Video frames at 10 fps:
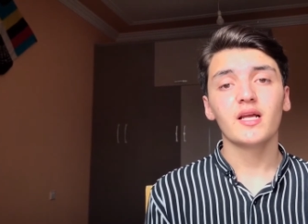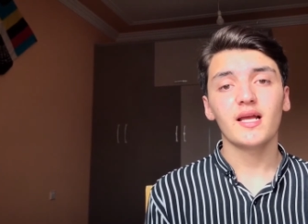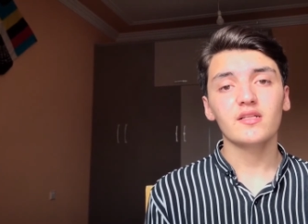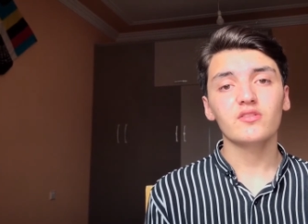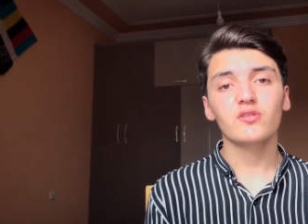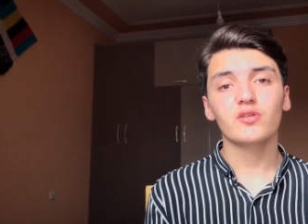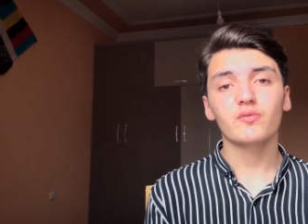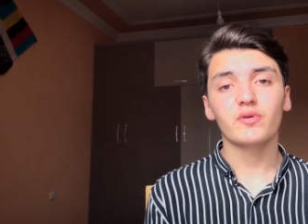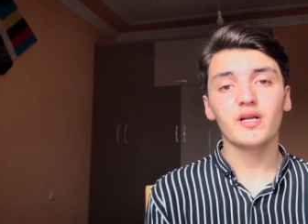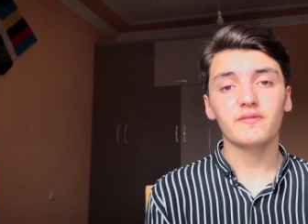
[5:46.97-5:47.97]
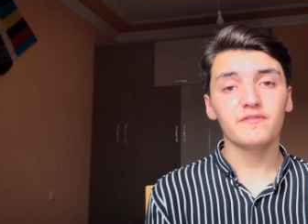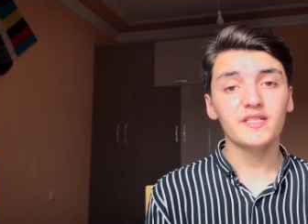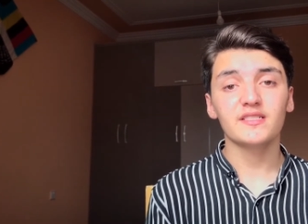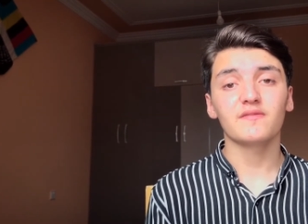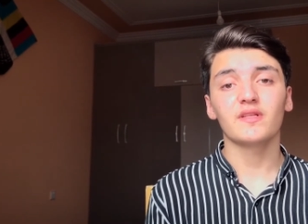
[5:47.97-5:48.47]
until you were
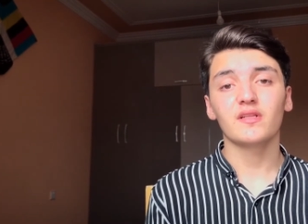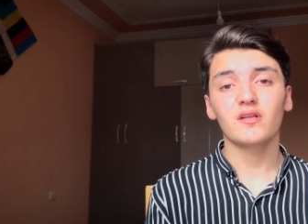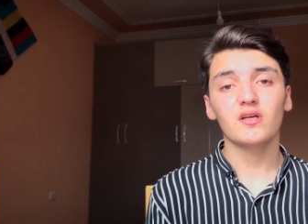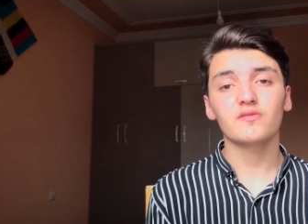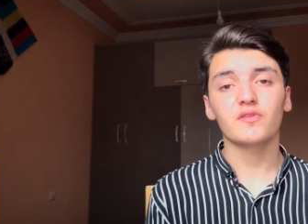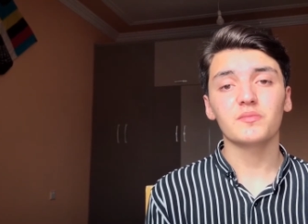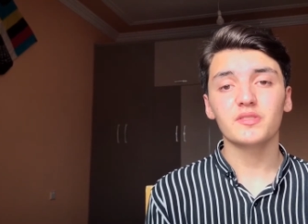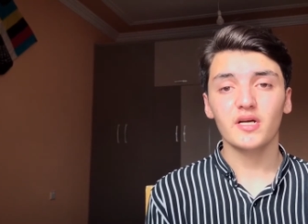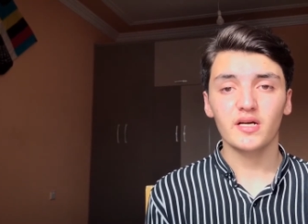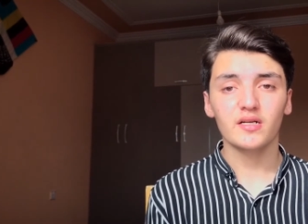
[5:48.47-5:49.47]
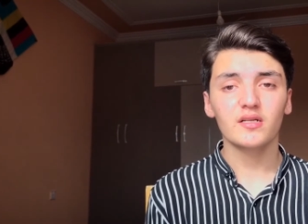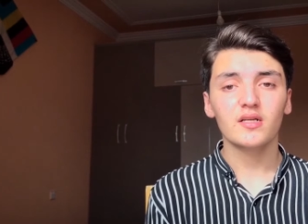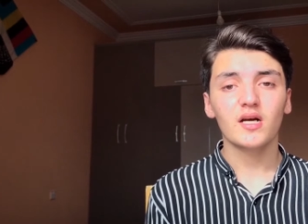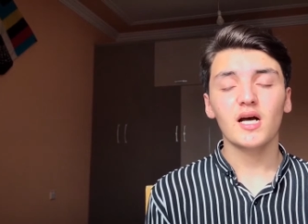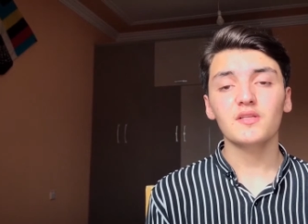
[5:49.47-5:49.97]
effectively lost from sight.
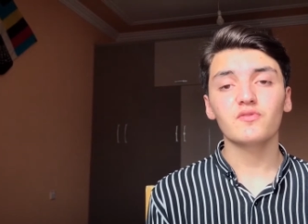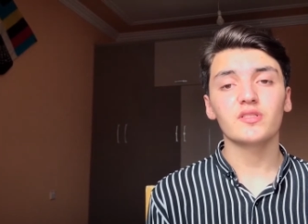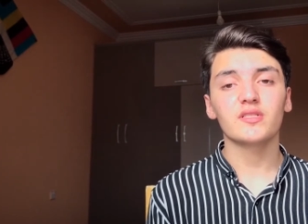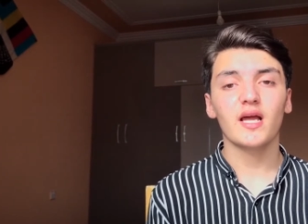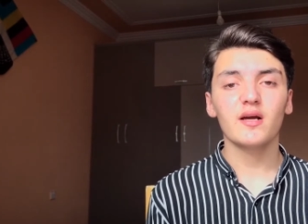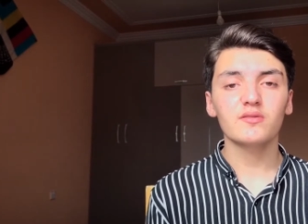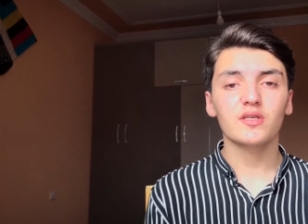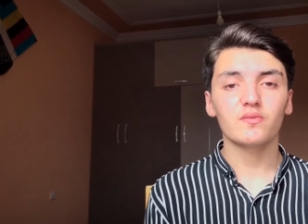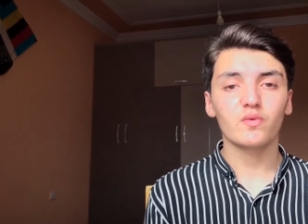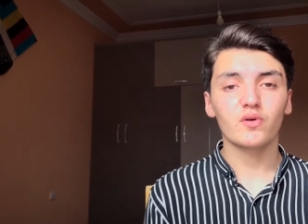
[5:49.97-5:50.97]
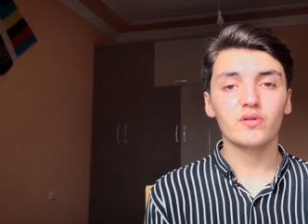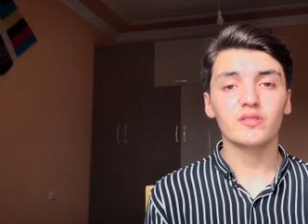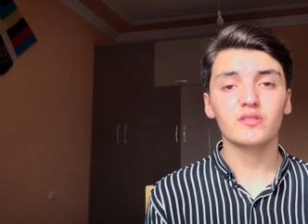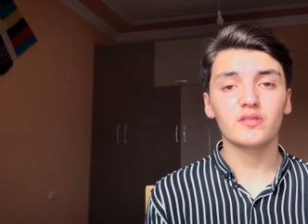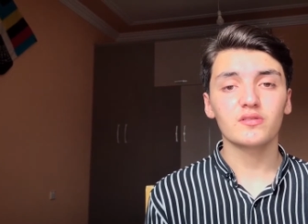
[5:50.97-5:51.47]
As far as the outside world
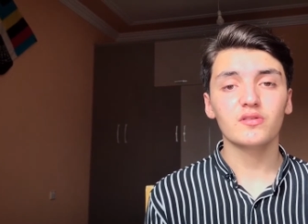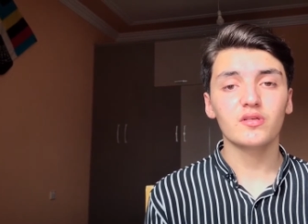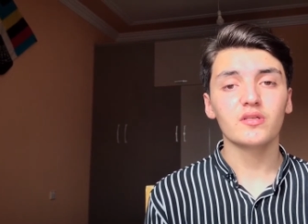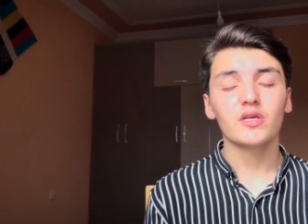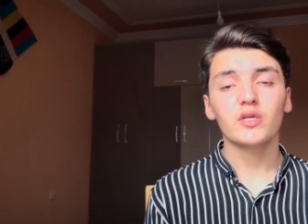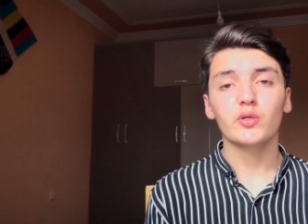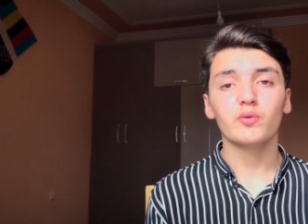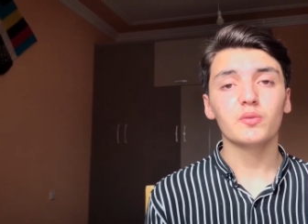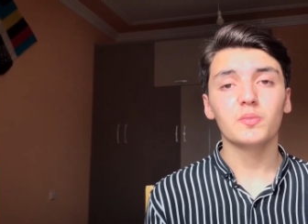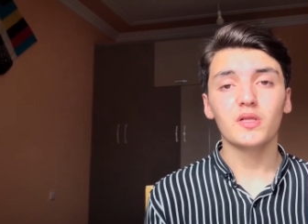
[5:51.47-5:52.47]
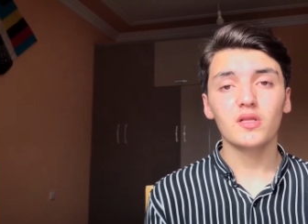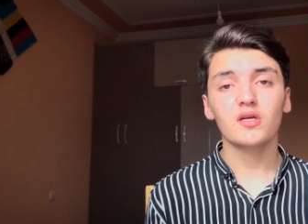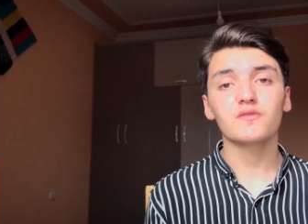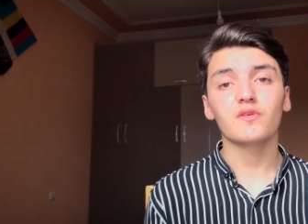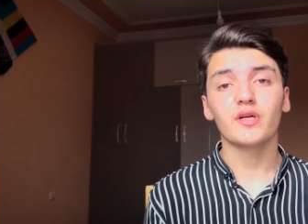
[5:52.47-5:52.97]
is concerned, you would be
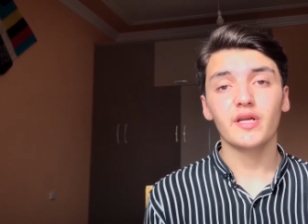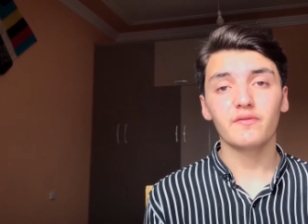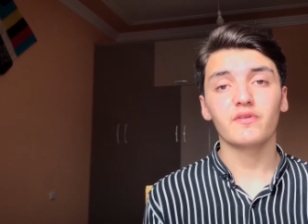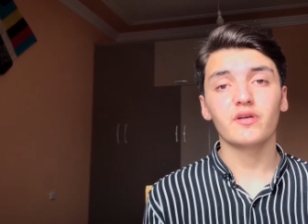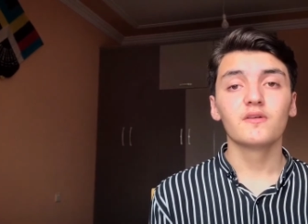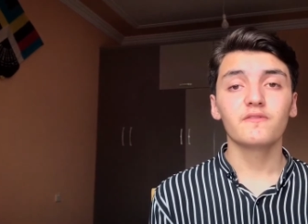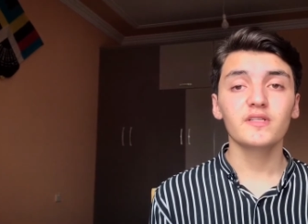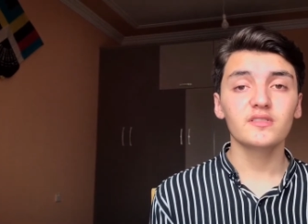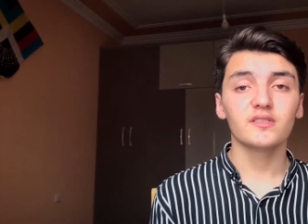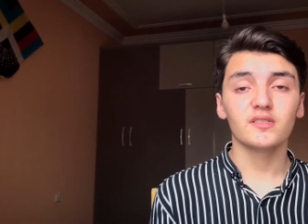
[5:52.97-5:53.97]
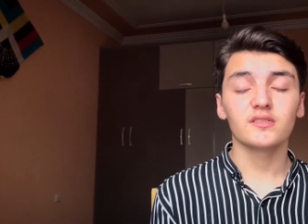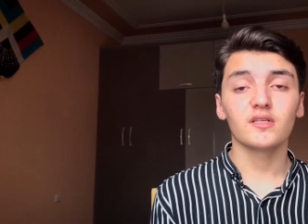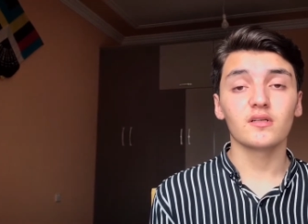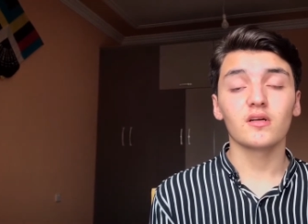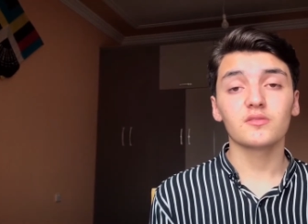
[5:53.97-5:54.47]
lost forever. Physicist
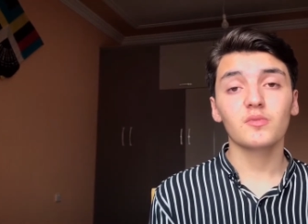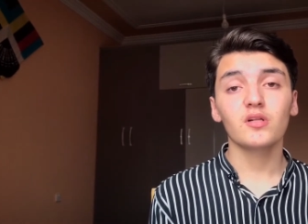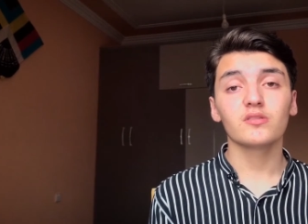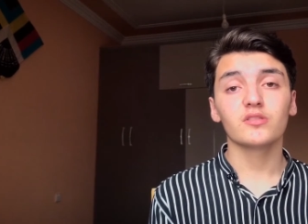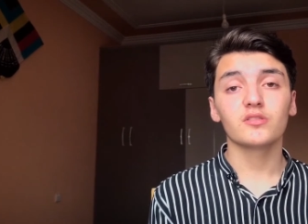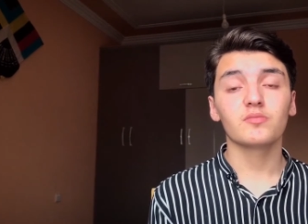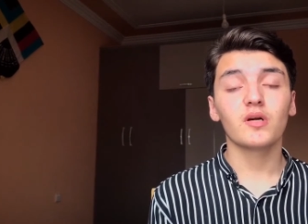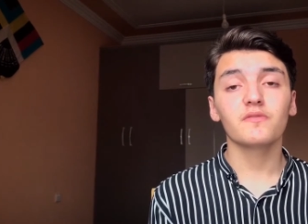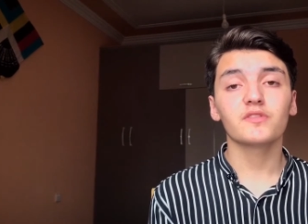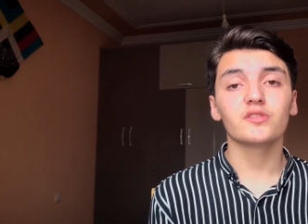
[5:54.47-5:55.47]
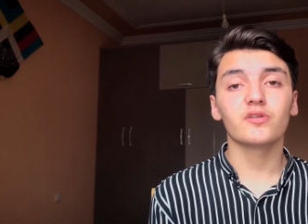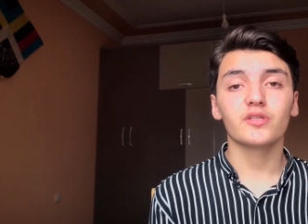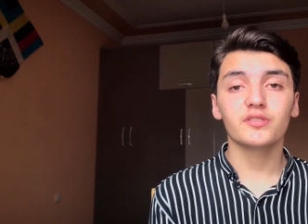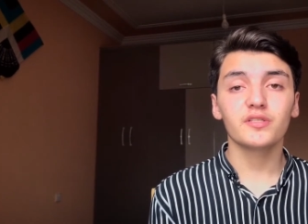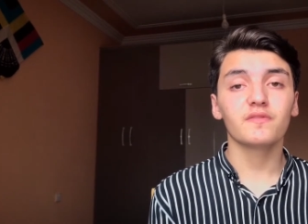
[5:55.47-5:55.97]
and cosmologist
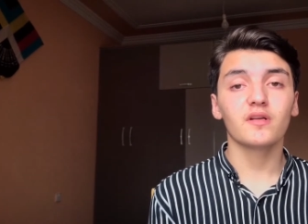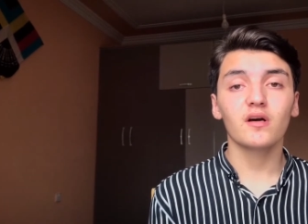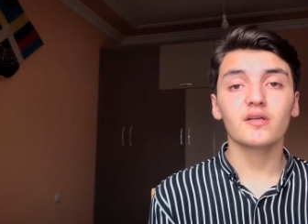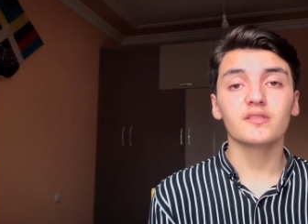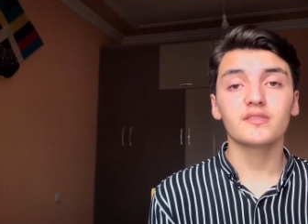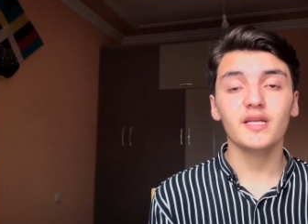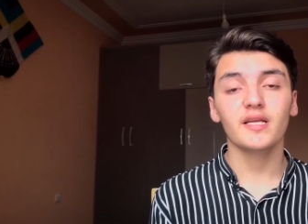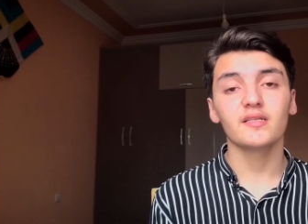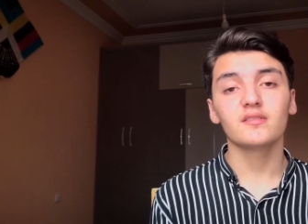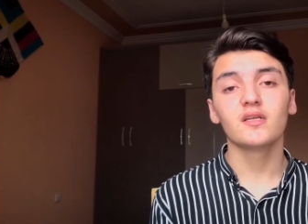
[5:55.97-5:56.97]
Professor Stephen Hawking says,